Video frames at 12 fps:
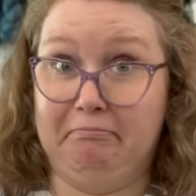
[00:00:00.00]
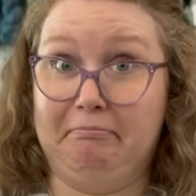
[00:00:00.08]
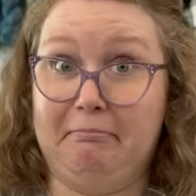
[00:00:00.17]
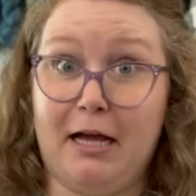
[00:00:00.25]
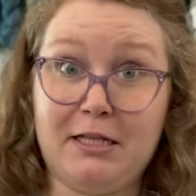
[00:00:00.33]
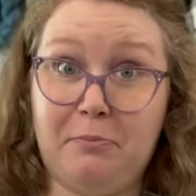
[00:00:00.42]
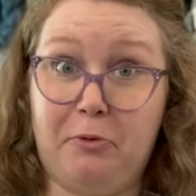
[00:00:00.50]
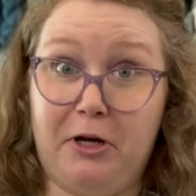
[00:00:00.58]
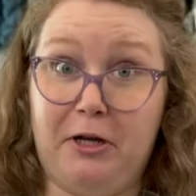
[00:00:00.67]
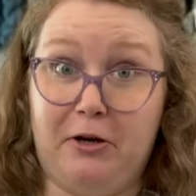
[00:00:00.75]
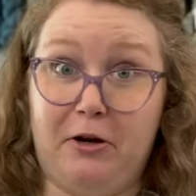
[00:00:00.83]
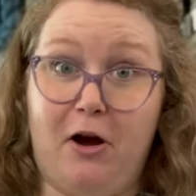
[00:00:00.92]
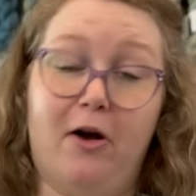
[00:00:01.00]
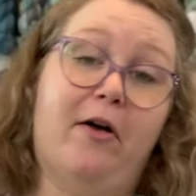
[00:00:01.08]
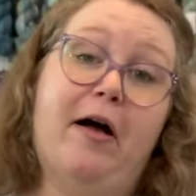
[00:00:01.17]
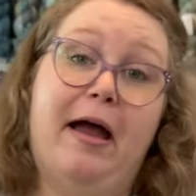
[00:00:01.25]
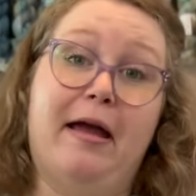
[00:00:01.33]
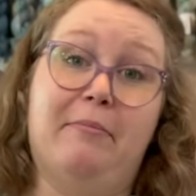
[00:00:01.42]
that's a pretty good haul.
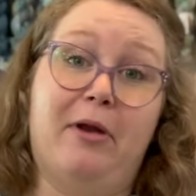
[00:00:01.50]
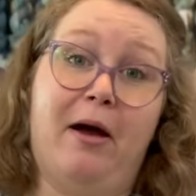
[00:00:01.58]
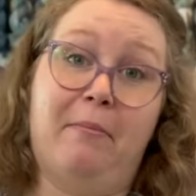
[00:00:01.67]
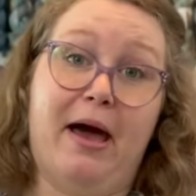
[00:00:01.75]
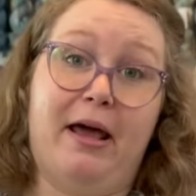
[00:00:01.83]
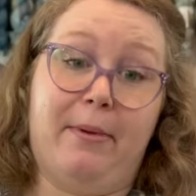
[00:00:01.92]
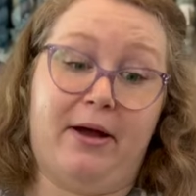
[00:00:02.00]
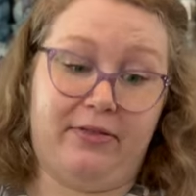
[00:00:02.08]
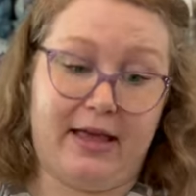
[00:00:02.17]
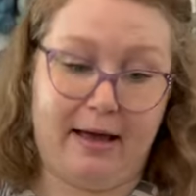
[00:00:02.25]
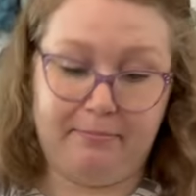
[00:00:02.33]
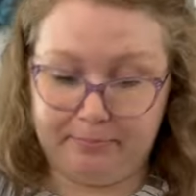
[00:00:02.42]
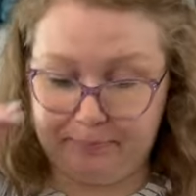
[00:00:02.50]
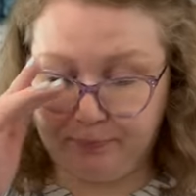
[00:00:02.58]
I am not mad about that.